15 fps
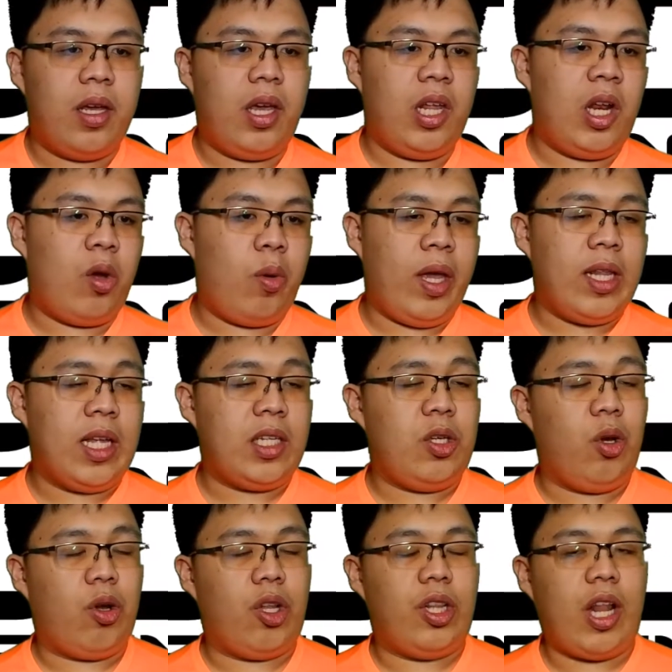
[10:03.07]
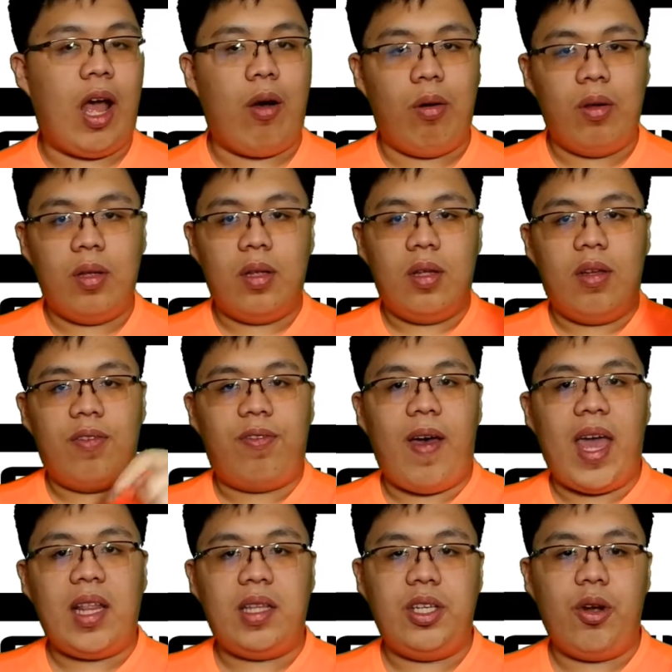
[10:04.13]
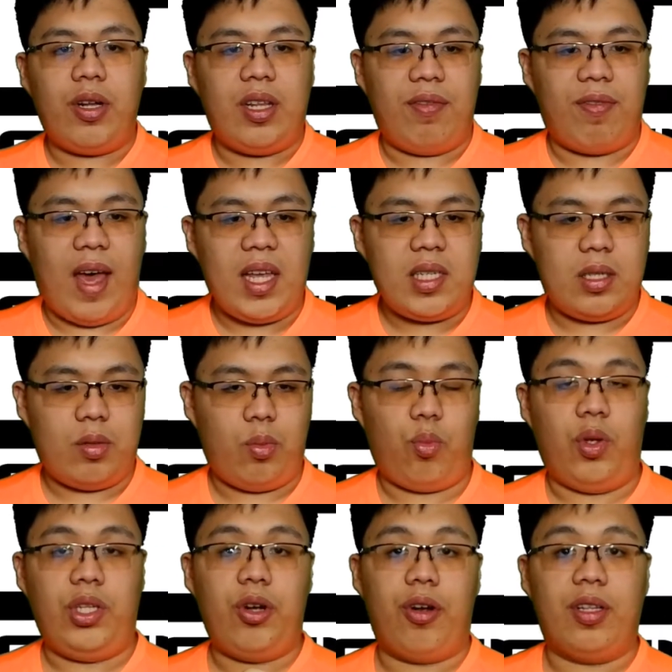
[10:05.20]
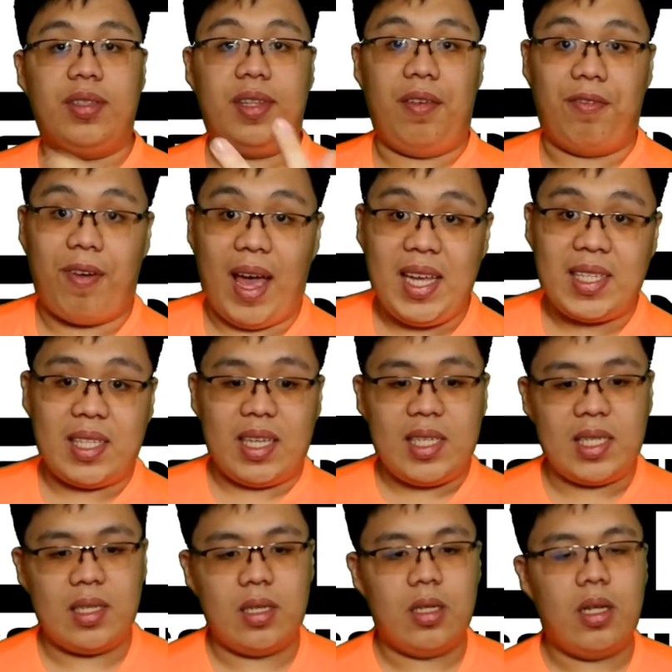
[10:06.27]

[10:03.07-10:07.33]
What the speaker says: in a way that you can now find your device with your devices,